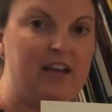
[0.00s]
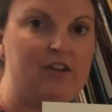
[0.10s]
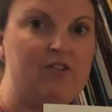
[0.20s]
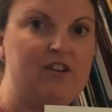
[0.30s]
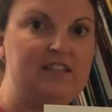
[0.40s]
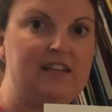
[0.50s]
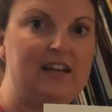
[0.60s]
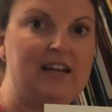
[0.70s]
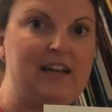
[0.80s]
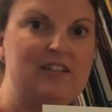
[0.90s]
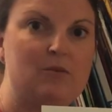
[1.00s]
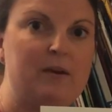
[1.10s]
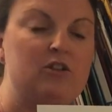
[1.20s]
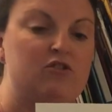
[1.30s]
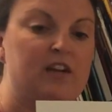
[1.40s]
increasingly a little
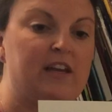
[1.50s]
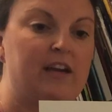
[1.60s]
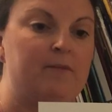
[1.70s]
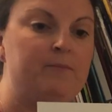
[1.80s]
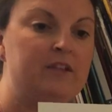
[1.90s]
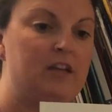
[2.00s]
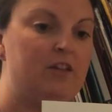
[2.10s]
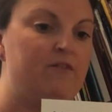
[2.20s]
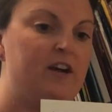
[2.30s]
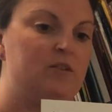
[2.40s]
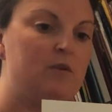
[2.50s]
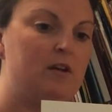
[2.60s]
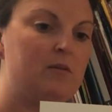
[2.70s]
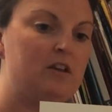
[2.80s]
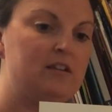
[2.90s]
bit trickier. So the first one
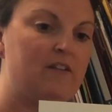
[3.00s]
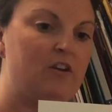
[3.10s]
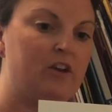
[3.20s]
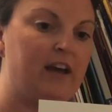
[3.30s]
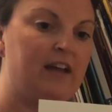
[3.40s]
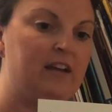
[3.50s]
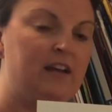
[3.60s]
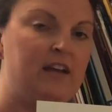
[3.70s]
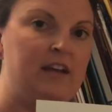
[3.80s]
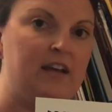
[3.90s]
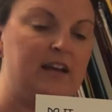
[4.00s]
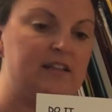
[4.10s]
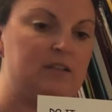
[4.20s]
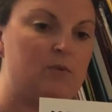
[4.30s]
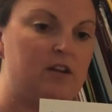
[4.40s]
that I'm going to have a look at
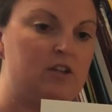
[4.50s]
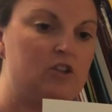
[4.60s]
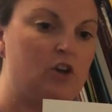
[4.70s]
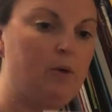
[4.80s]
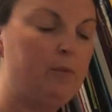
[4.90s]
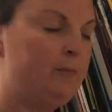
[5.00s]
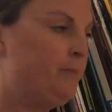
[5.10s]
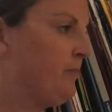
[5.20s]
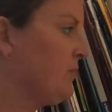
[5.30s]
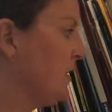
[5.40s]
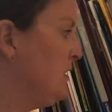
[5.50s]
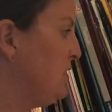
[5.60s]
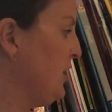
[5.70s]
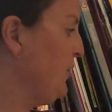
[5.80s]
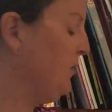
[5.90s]
is this one at the top.
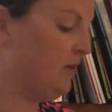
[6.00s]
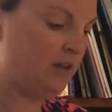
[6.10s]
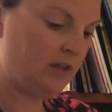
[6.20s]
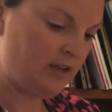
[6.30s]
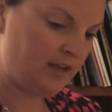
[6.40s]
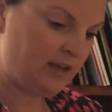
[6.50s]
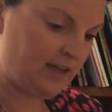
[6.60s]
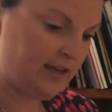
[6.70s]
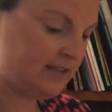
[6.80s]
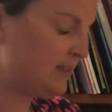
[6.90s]
So it